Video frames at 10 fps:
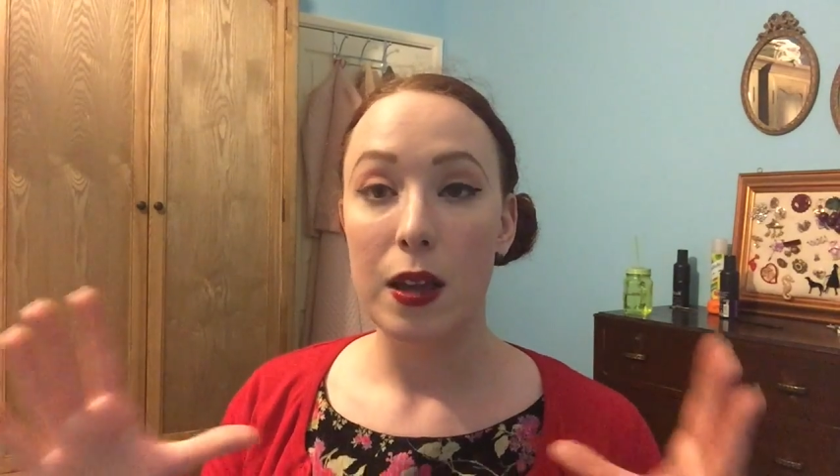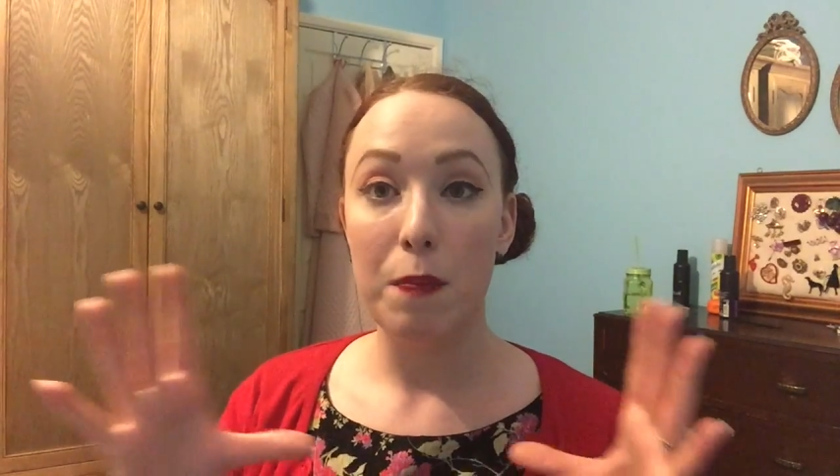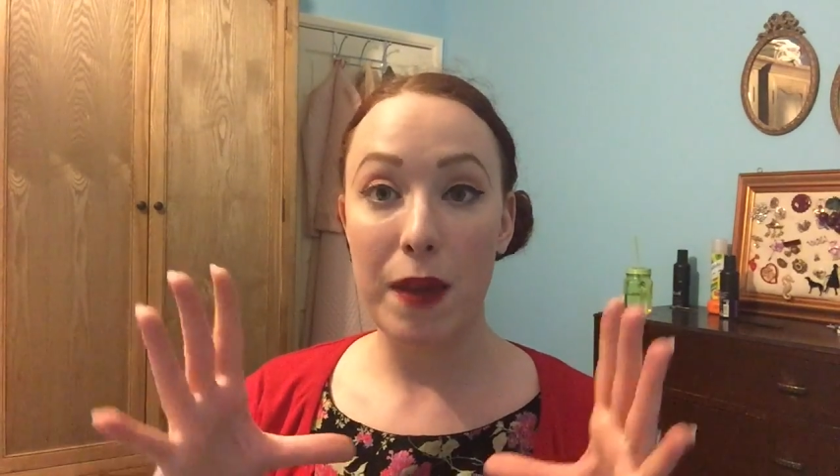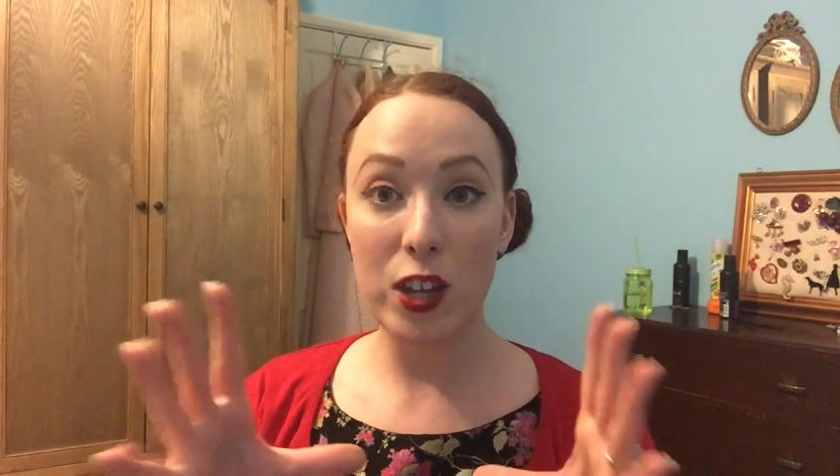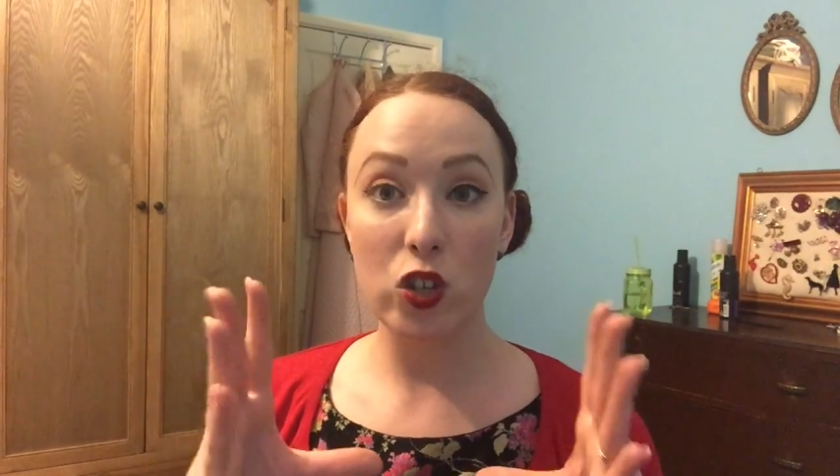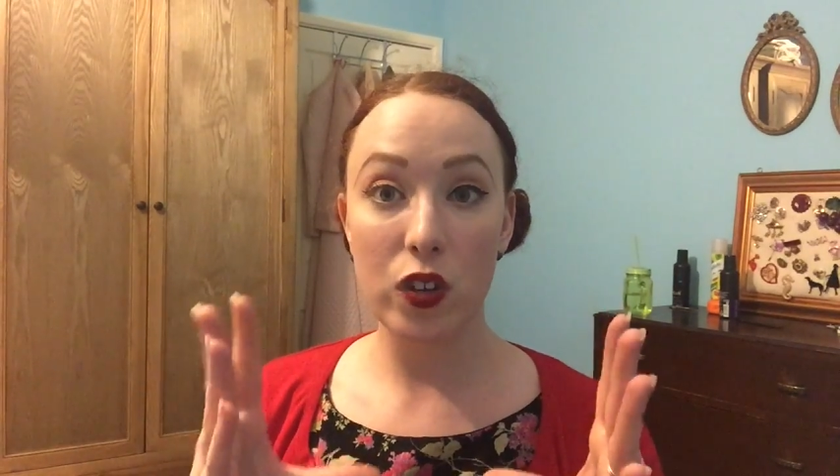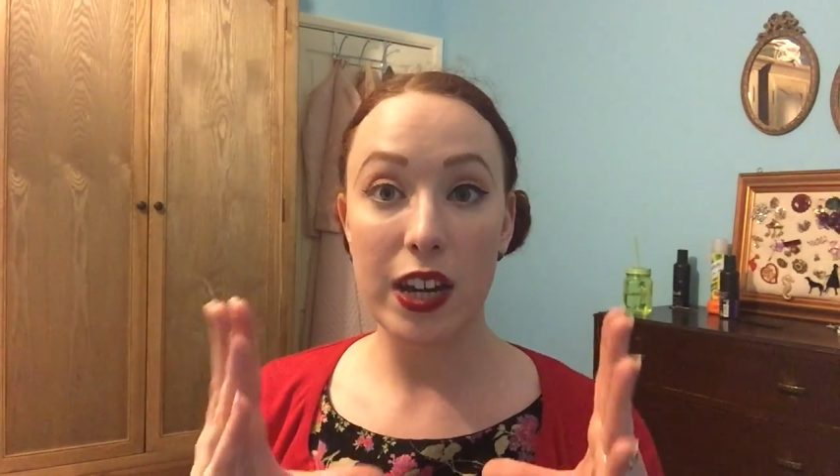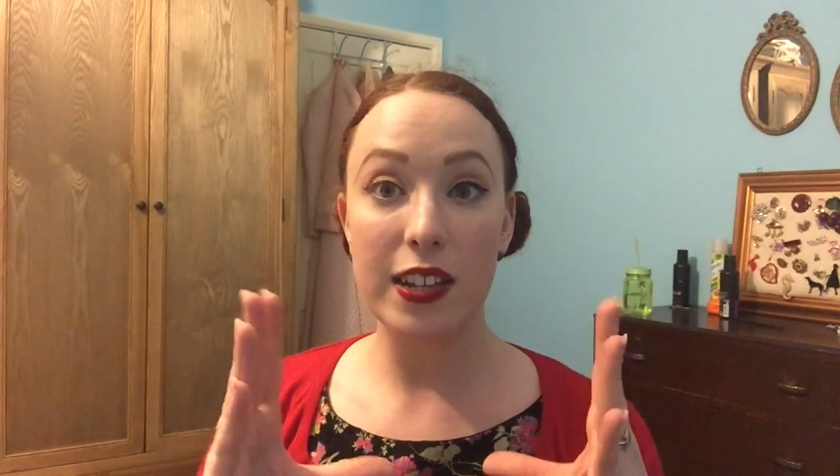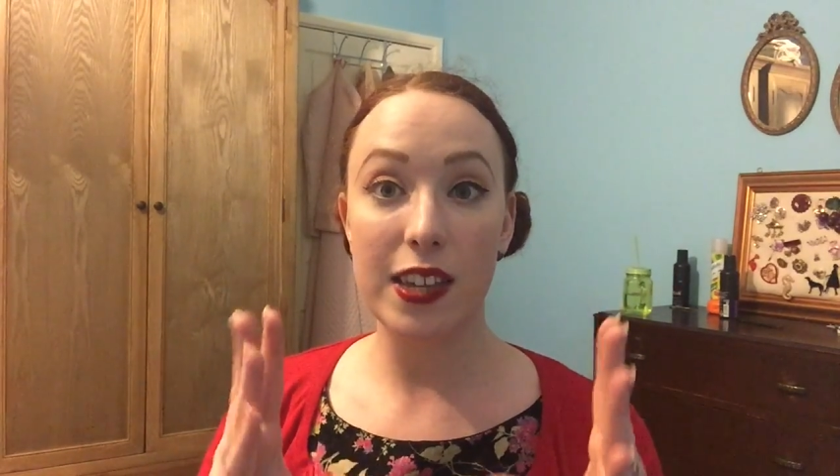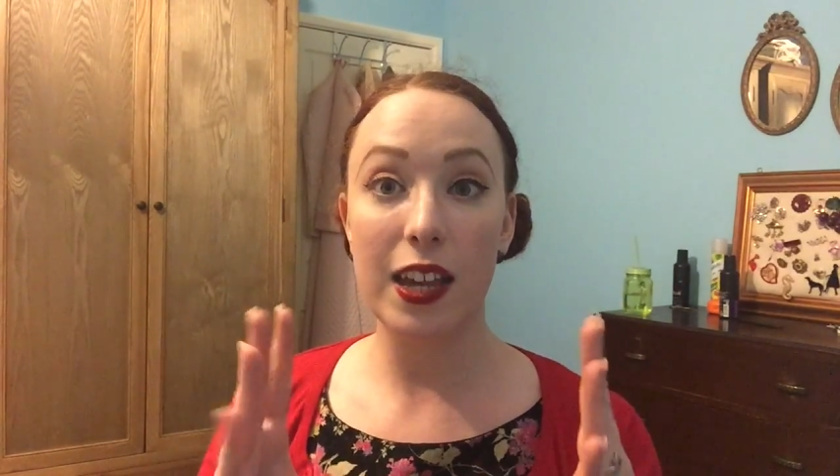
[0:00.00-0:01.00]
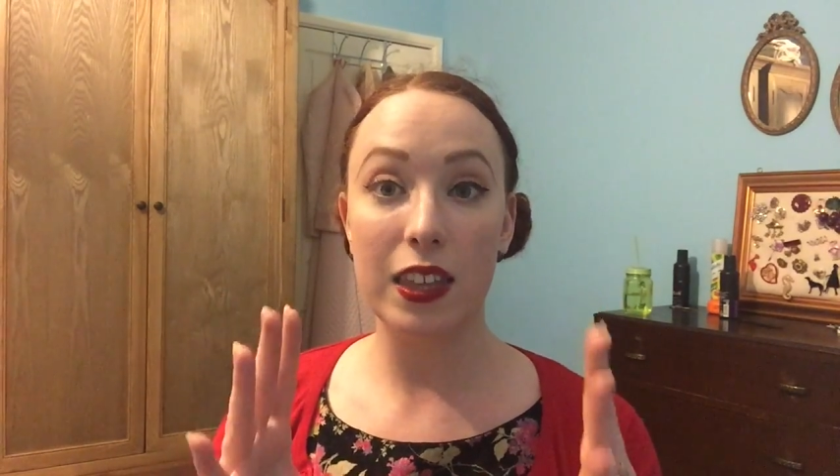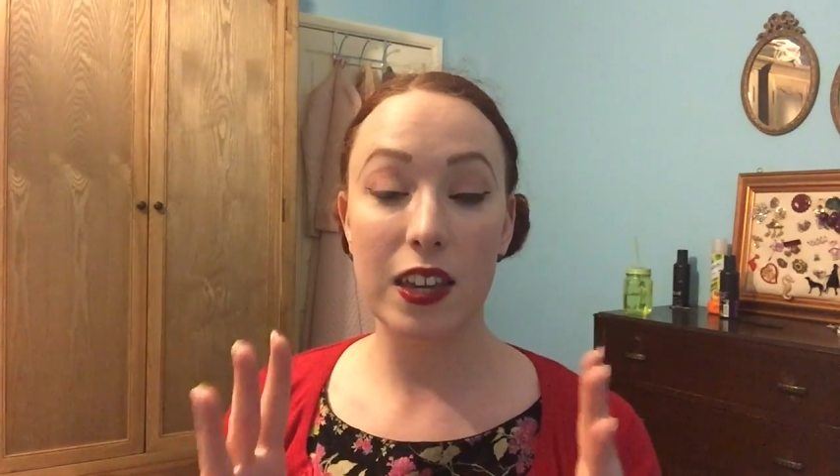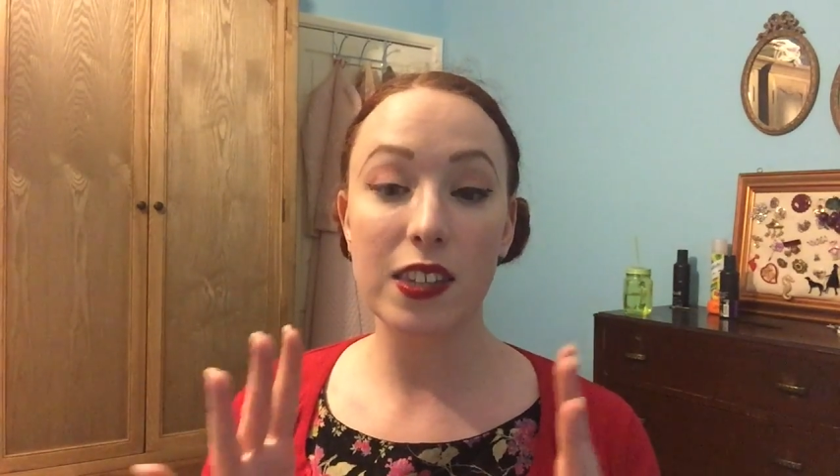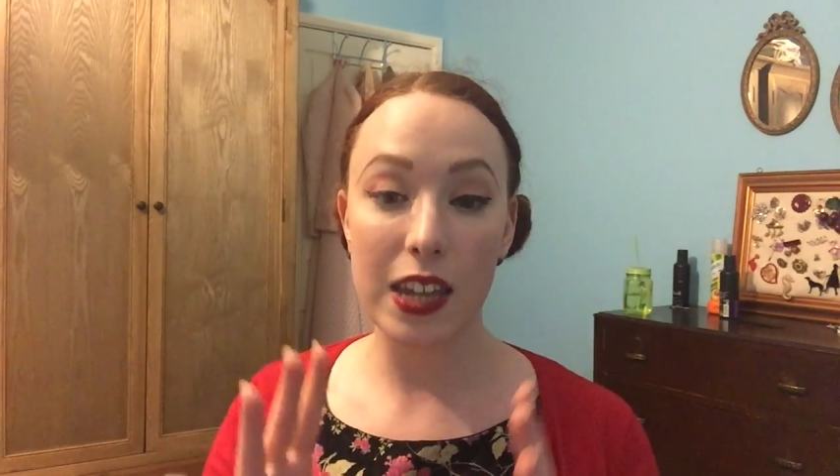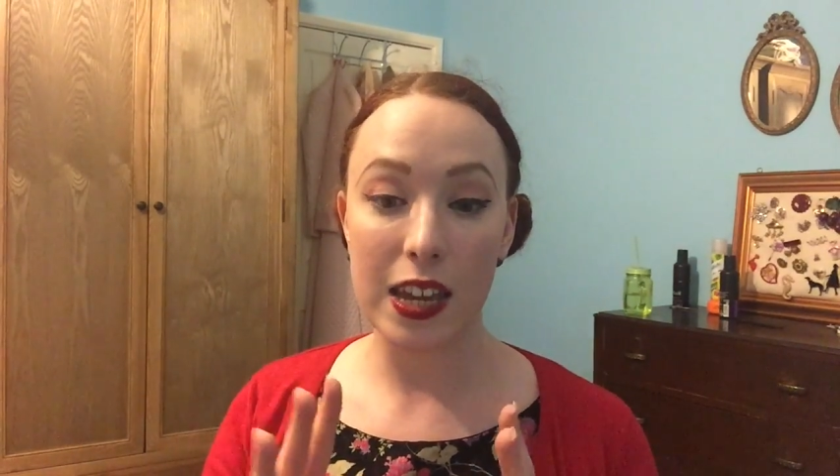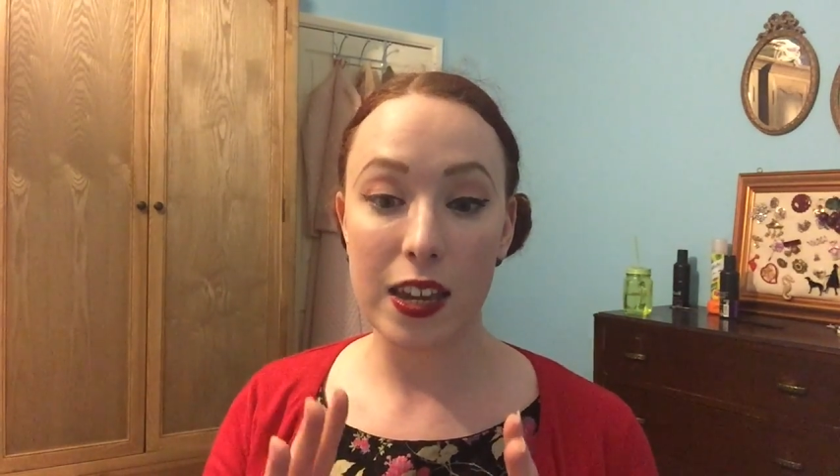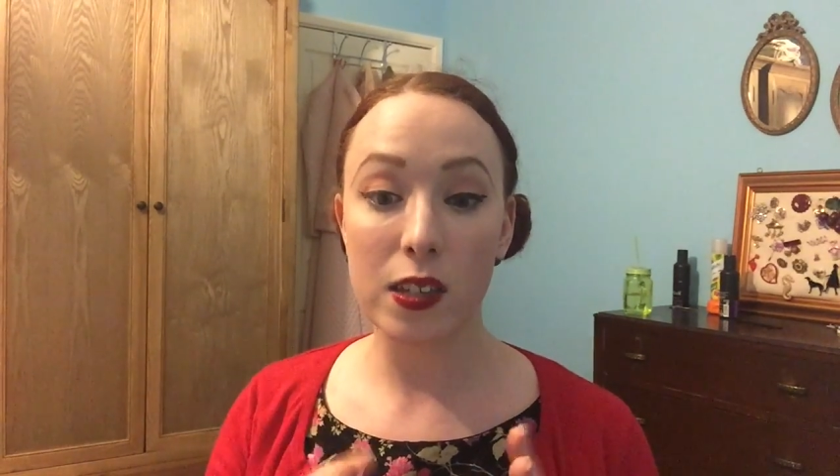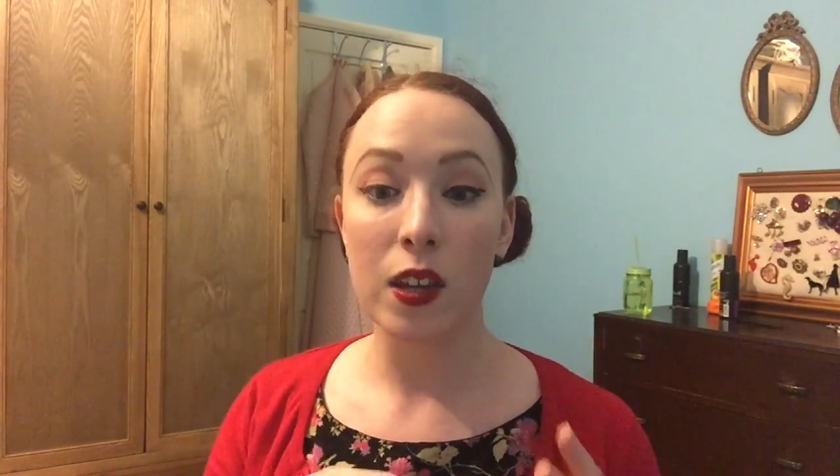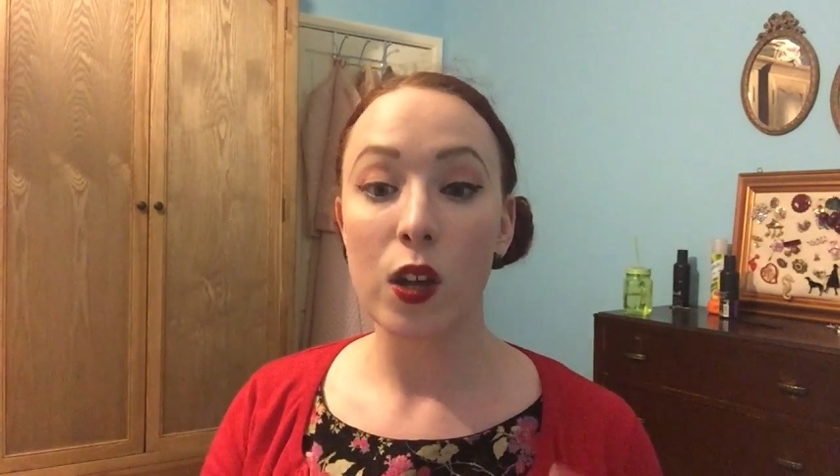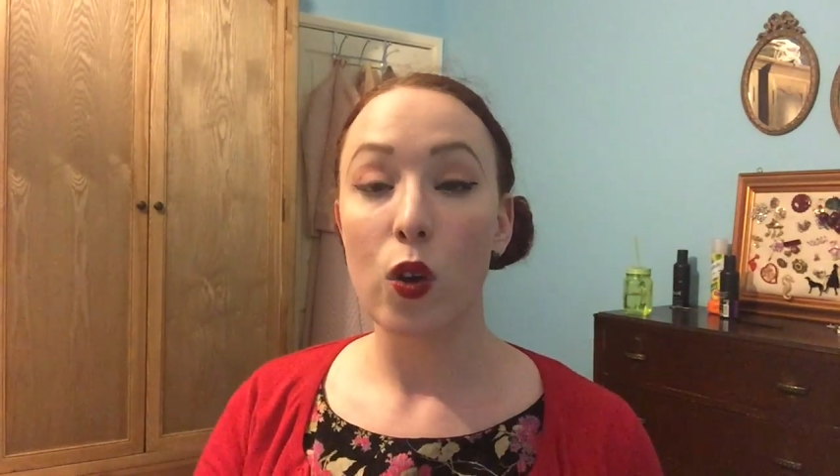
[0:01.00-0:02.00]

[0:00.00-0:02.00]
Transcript: Measure it exactly as it is,